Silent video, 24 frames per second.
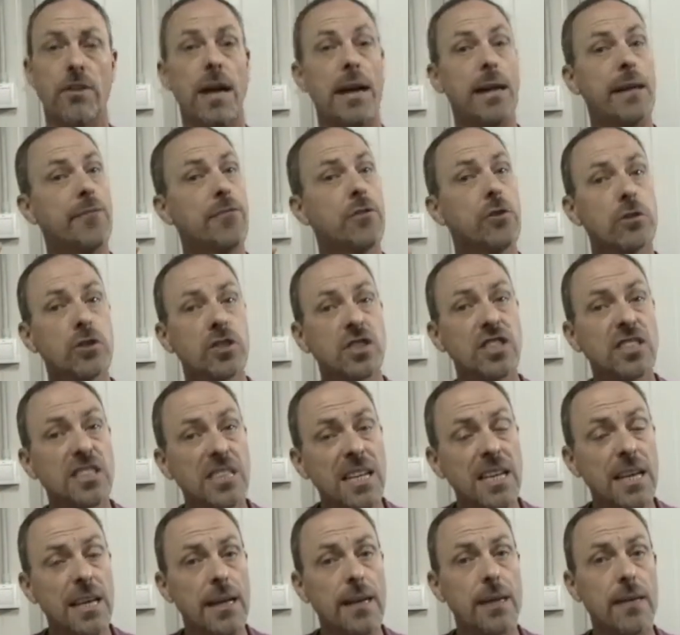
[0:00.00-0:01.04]
Now if you're
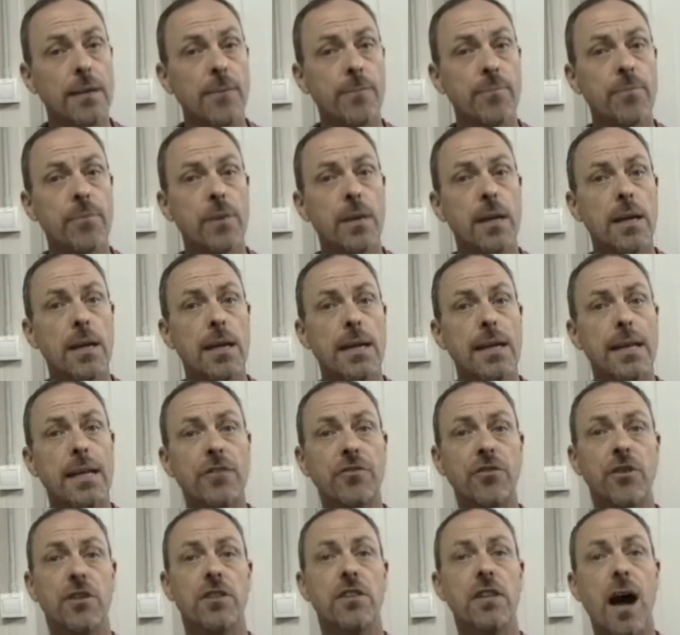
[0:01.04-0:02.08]
sick,
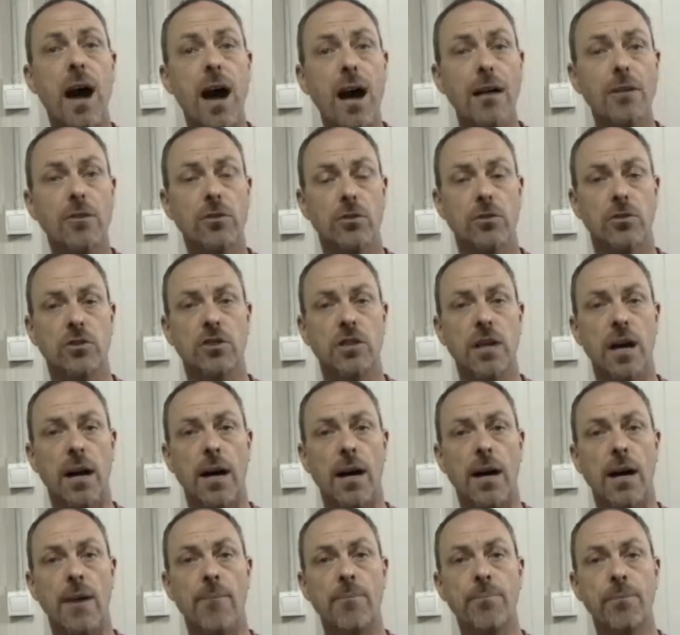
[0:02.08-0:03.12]
it's a doctor's
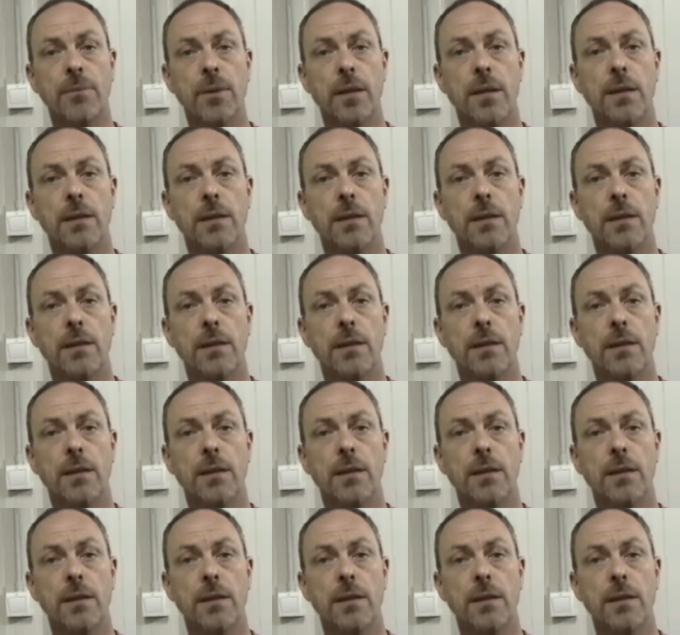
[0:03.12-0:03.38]
job